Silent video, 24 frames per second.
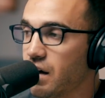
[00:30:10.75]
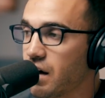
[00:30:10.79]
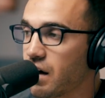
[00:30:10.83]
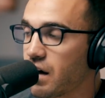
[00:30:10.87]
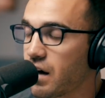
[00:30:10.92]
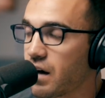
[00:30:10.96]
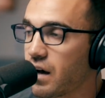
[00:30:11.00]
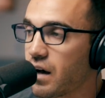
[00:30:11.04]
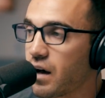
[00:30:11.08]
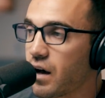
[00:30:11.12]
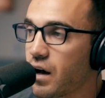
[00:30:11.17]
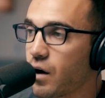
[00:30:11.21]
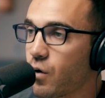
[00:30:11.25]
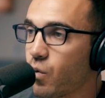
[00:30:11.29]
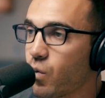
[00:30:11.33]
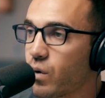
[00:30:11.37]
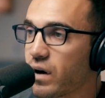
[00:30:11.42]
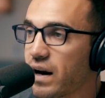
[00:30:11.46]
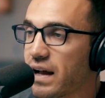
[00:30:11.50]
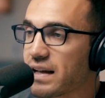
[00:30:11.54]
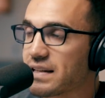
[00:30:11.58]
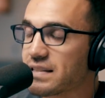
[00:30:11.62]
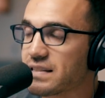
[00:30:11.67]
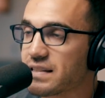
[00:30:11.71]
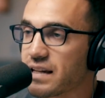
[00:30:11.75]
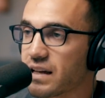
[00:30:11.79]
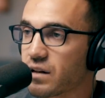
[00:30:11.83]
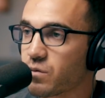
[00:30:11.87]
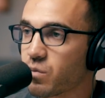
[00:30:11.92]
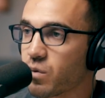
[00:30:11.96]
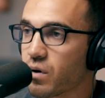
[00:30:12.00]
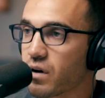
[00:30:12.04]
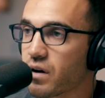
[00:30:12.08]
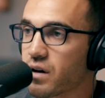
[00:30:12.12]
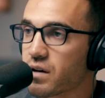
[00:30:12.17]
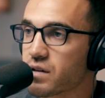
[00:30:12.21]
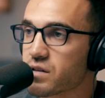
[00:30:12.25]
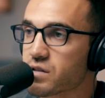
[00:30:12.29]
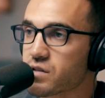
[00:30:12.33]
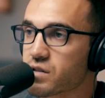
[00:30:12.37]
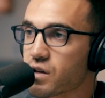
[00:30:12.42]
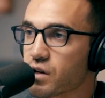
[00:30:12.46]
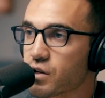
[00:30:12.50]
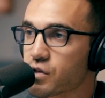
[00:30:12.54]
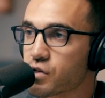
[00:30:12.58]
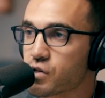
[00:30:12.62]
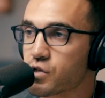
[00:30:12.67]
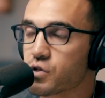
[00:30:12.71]
Uh, what I did
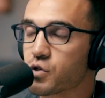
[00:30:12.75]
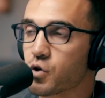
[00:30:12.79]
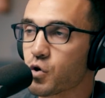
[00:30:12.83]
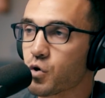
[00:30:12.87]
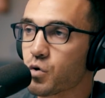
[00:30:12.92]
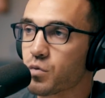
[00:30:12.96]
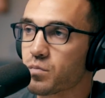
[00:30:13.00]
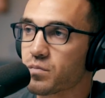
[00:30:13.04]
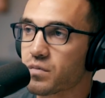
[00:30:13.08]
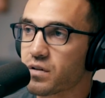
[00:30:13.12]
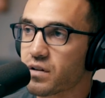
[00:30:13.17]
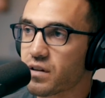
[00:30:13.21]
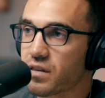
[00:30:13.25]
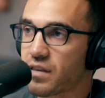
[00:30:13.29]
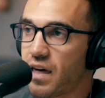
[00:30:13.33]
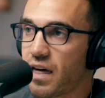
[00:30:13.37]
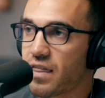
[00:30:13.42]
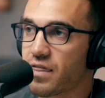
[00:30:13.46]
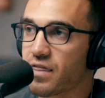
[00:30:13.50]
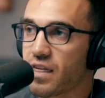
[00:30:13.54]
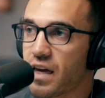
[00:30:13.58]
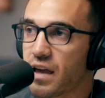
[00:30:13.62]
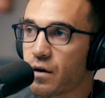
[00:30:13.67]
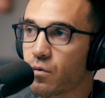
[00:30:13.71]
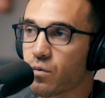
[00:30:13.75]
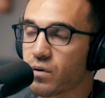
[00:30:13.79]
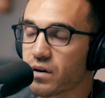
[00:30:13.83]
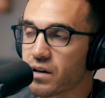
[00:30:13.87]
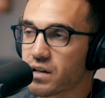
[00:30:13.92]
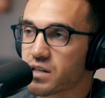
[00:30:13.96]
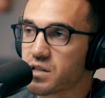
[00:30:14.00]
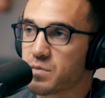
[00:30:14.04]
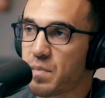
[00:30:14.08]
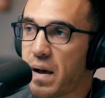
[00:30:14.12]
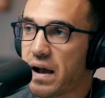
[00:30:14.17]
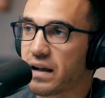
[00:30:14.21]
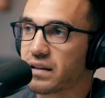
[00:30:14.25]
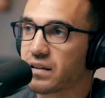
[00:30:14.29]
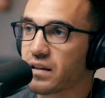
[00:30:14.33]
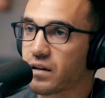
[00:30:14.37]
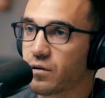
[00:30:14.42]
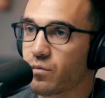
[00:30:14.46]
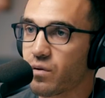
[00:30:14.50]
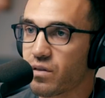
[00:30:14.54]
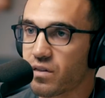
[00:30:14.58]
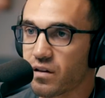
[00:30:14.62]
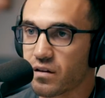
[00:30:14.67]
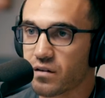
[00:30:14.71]
was assumed that they would expect
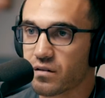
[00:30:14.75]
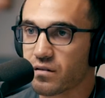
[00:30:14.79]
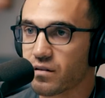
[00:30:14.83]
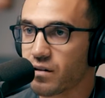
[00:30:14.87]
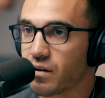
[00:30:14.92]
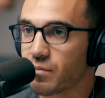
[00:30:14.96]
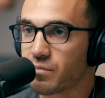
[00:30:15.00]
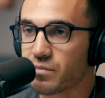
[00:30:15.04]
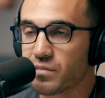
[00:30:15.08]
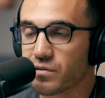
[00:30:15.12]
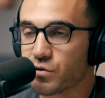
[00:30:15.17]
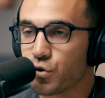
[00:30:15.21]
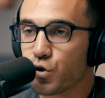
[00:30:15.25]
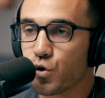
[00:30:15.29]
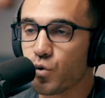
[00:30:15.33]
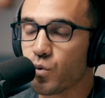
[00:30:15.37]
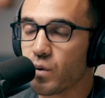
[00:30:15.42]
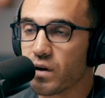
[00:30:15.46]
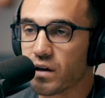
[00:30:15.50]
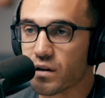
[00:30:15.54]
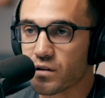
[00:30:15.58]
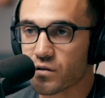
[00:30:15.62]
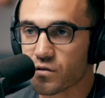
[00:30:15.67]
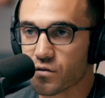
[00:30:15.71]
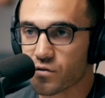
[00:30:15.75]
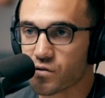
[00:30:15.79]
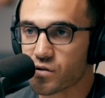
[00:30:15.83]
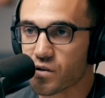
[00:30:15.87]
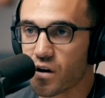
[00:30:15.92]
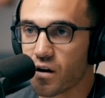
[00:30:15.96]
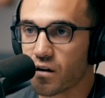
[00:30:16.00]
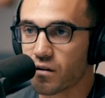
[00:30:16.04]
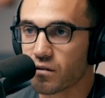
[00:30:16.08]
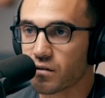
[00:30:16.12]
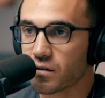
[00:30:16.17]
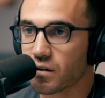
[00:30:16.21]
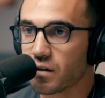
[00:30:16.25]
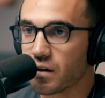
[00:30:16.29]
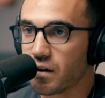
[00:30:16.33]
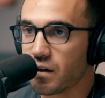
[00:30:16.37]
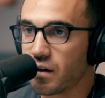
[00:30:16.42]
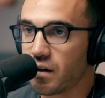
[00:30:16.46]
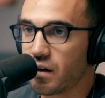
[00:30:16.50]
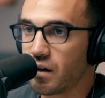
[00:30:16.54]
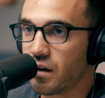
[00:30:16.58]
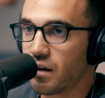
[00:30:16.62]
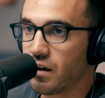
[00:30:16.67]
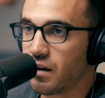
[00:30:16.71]
it within uh, two weeks or so
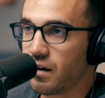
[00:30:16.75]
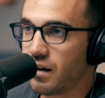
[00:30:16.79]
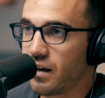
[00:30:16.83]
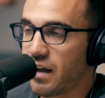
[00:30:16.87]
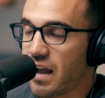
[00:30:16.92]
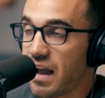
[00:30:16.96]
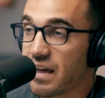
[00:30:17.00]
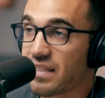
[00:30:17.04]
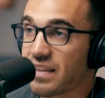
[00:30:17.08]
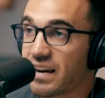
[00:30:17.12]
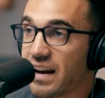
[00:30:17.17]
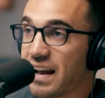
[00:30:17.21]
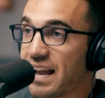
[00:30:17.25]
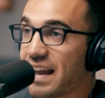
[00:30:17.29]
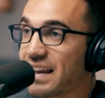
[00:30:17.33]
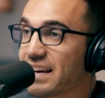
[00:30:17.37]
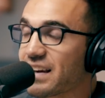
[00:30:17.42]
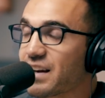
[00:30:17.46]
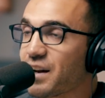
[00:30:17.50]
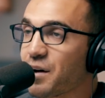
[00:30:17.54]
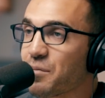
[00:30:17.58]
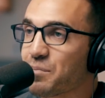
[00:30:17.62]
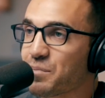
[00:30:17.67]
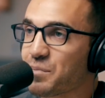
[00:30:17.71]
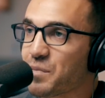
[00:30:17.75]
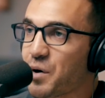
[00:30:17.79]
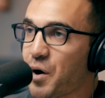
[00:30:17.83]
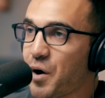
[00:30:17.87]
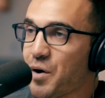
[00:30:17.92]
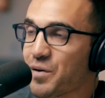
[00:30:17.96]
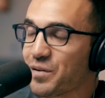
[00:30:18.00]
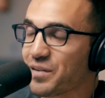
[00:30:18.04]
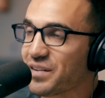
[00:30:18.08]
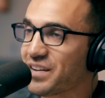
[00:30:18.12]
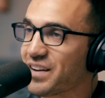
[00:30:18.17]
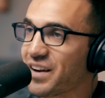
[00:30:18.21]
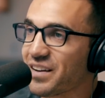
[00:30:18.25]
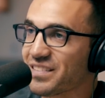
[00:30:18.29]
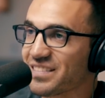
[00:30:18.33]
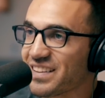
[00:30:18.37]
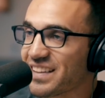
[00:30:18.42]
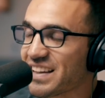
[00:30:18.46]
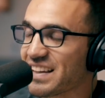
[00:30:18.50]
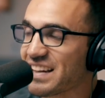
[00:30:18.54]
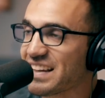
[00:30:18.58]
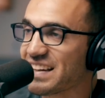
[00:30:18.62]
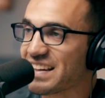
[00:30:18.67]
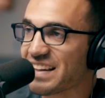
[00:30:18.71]
and then I ended up going
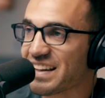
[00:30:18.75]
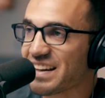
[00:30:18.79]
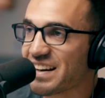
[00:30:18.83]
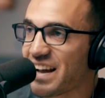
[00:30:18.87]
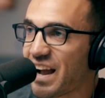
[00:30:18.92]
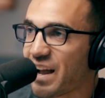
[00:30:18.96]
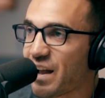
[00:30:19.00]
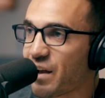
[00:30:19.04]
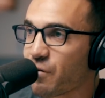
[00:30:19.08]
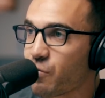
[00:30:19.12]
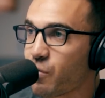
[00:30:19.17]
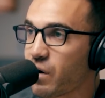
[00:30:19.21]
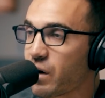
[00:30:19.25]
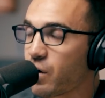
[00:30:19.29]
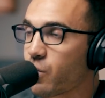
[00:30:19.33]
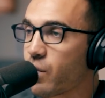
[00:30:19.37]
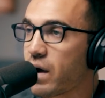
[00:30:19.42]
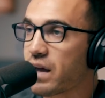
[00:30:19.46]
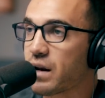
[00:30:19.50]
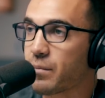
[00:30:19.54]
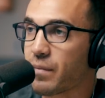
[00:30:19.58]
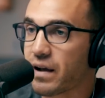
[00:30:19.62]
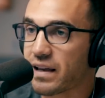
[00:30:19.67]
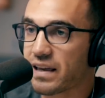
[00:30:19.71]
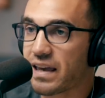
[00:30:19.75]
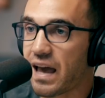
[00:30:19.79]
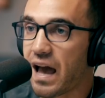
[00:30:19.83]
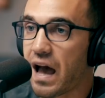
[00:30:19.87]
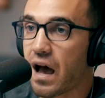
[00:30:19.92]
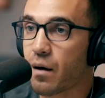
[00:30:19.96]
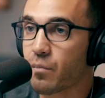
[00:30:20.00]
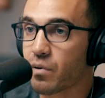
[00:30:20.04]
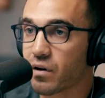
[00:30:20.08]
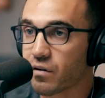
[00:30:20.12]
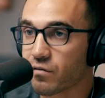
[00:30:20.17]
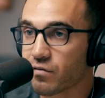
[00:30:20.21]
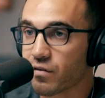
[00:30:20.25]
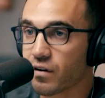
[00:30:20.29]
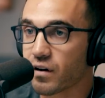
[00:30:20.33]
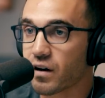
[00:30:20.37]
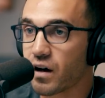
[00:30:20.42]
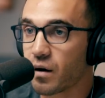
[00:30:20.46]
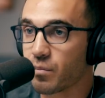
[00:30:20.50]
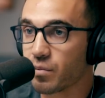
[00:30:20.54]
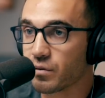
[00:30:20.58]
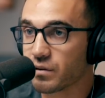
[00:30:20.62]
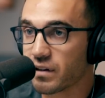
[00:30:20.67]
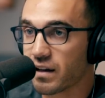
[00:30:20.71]
like an idiot. I went away to my cabin for a
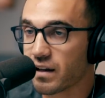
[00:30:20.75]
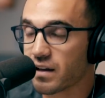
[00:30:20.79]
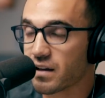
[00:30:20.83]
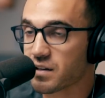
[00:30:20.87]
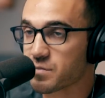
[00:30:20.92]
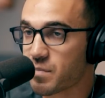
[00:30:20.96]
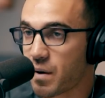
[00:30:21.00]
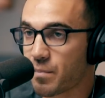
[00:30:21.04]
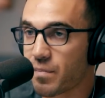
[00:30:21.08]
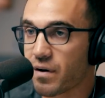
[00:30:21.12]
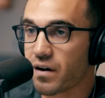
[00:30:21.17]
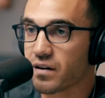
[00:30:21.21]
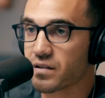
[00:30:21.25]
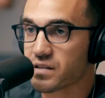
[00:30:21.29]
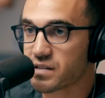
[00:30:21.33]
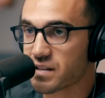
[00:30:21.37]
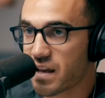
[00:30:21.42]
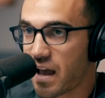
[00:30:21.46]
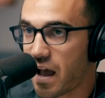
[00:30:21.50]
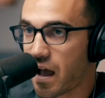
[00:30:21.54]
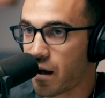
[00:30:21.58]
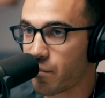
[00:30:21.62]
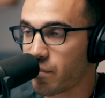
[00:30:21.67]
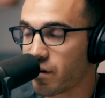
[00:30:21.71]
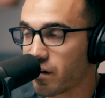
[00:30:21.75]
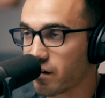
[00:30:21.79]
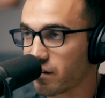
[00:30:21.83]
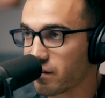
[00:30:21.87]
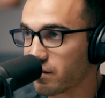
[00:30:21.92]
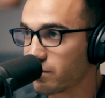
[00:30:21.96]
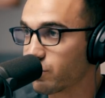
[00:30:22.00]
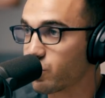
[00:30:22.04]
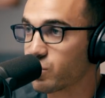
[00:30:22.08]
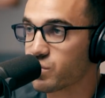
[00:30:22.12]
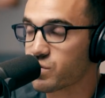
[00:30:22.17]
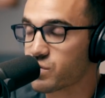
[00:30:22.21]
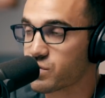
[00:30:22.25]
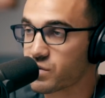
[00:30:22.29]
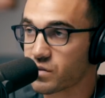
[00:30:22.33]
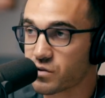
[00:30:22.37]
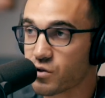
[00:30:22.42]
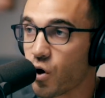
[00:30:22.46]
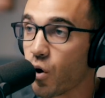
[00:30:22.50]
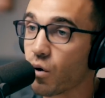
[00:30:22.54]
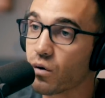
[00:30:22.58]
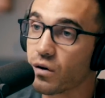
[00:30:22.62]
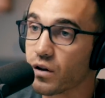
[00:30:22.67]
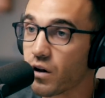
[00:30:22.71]
couple days, my parents' cabin, which was
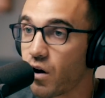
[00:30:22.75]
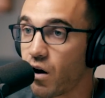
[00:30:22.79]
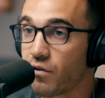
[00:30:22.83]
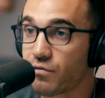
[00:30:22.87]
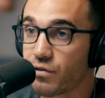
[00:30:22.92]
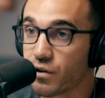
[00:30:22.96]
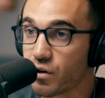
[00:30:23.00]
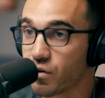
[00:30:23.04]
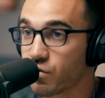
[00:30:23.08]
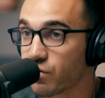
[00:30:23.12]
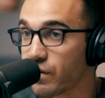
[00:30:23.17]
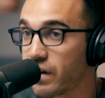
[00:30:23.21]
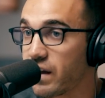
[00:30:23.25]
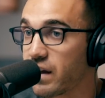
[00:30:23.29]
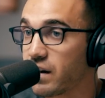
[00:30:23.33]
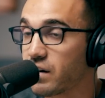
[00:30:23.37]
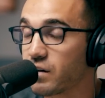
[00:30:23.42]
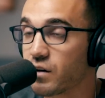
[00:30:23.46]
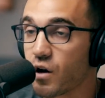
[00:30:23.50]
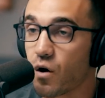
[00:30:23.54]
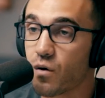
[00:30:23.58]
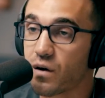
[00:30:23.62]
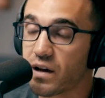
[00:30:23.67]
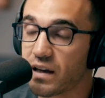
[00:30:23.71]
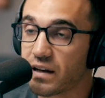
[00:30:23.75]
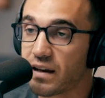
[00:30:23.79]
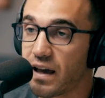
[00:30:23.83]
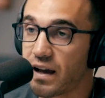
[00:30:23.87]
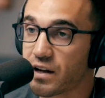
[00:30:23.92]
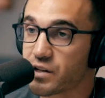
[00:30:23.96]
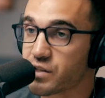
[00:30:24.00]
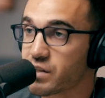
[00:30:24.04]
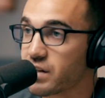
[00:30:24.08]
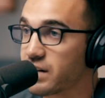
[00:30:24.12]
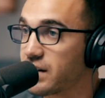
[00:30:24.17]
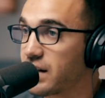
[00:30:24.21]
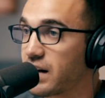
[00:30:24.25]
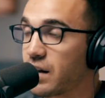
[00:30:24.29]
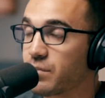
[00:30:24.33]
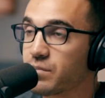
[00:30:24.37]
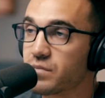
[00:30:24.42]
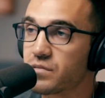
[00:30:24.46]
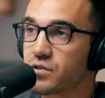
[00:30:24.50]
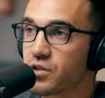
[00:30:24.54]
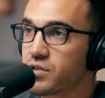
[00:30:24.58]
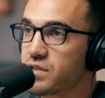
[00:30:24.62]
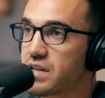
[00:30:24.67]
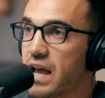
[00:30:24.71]
totally off the grid, no connection, and
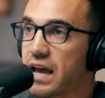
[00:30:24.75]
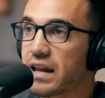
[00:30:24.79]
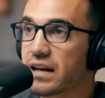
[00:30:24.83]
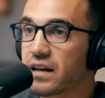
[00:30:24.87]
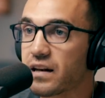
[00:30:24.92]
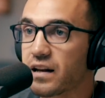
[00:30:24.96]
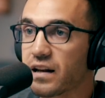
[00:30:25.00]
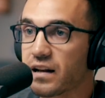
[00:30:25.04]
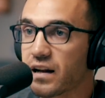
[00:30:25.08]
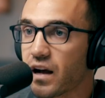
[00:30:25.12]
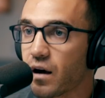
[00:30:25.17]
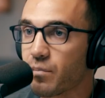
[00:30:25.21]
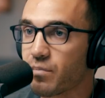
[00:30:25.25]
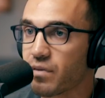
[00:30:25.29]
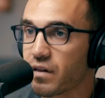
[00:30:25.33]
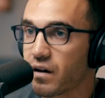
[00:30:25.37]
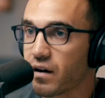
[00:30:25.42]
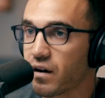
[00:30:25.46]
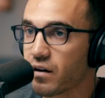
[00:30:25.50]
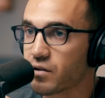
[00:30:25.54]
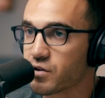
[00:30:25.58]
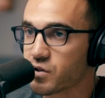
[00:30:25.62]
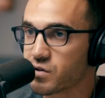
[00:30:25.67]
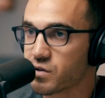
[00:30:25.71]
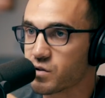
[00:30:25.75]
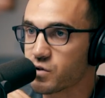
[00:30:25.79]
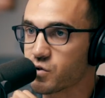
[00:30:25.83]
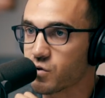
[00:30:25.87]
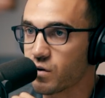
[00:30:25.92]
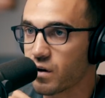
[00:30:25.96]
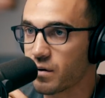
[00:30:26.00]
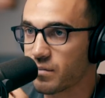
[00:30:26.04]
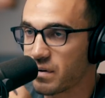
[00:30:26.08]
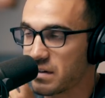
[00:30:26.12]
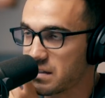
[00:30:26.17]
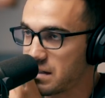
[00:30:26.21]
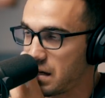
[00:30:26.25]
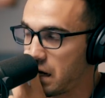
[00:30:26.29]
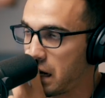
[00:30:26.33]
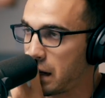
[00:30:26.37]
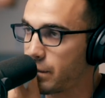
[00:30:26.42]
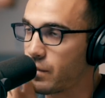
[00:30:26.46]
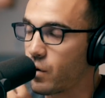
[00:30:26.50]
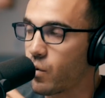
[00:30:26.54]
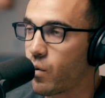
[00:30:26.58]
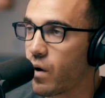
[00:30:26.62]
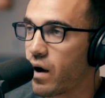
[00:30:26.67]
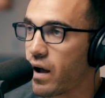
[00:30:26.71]
I'm just editing up there and just enjoying my
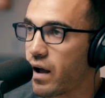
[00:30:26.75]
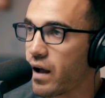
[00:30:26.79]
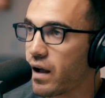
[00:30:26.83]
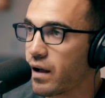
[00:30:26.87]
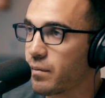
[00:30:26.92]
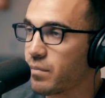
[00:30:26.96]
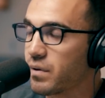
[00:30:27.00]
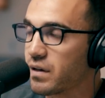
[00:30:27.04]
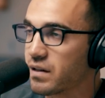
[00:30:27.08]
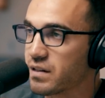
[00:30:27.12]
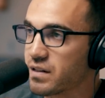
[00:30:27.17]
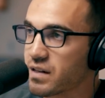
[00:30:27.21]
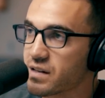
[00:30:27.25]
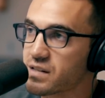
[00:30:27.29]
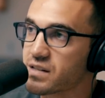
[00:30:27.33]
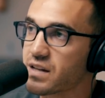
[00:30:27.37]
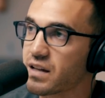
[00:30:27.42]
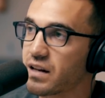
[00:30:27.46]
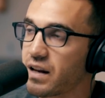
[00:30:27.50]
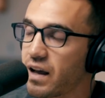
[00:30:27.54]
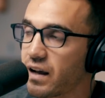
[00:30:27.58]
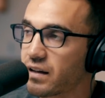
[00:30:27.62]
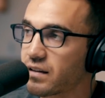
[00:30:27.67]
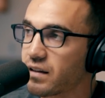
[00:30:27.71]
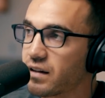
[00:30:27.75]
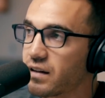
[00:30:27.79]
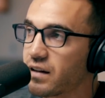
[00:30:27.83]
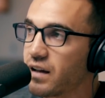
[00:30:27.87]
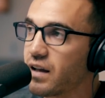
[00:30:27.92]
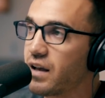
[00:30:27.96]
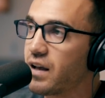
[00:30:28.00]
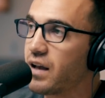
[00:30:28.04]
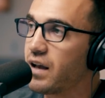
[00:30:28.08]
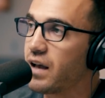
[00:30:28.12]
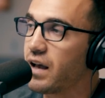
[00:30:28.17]
time away, being disconnected.